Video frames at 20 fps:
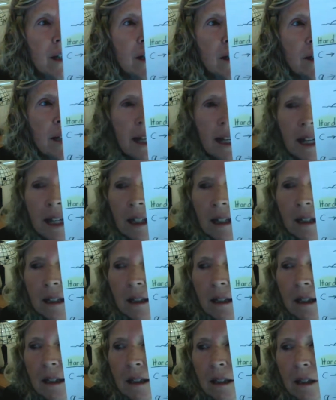take
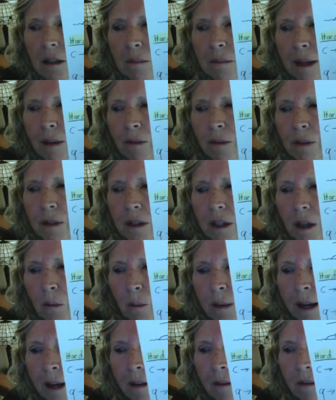the little mouse
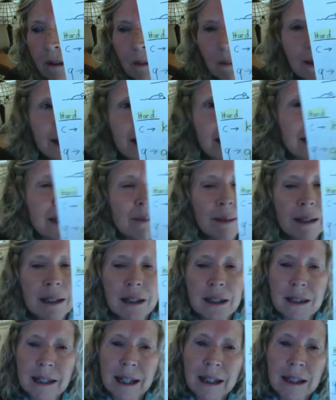around the maze,
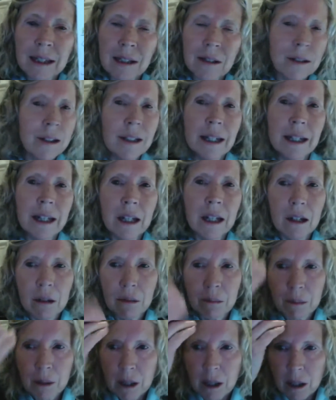because that's going to help